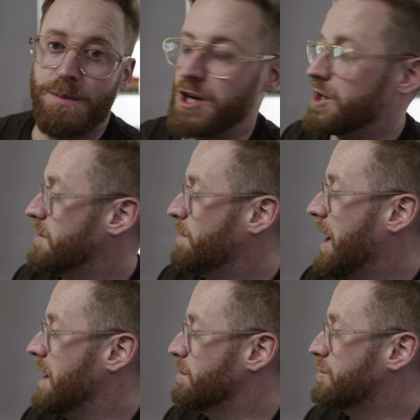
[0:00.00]
we should be
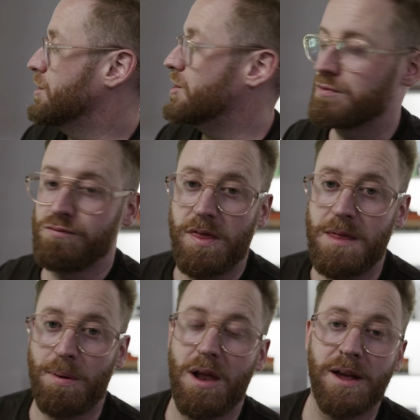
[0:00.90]
able to just run
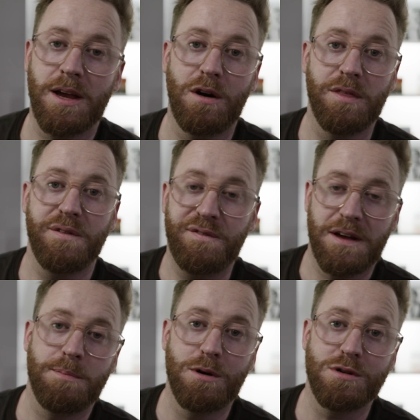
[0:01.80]
the plugin on the
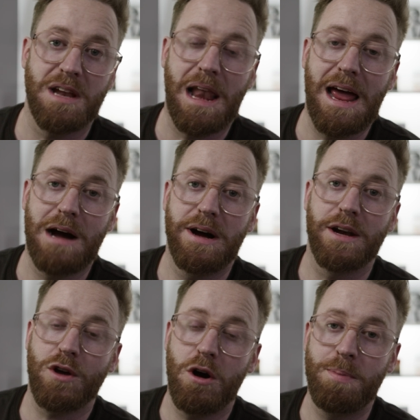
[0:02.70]
Figma auto layout
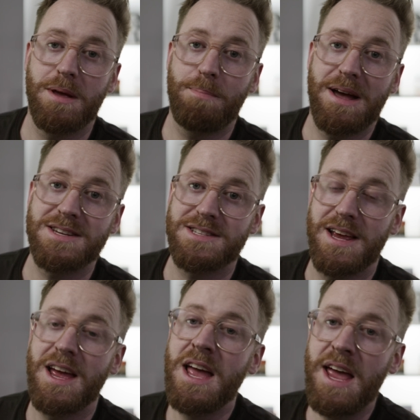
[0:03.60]
and copy and paste it